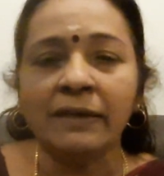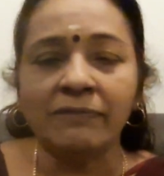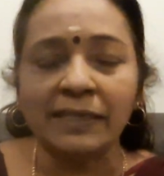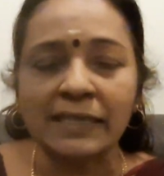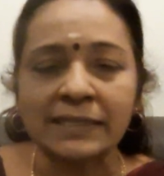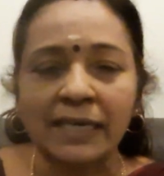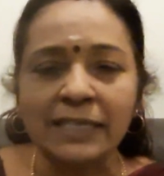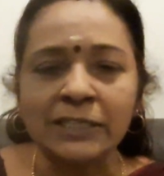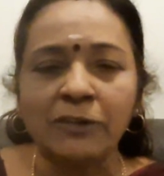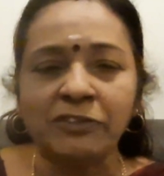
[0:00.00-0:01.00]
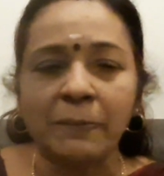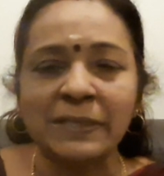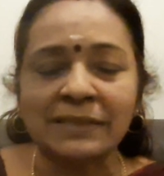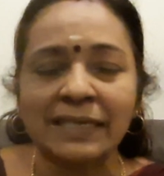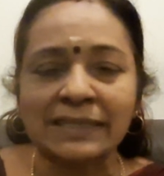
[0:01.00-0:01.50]
When the size of the
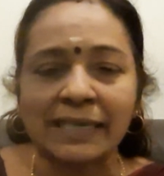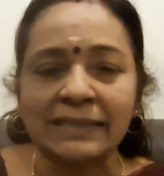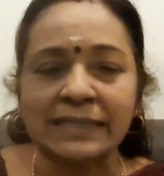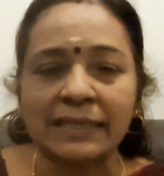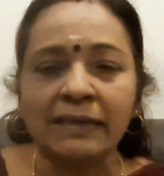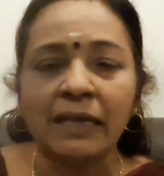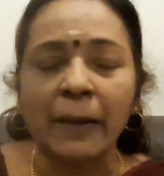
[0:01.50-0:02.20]
business concern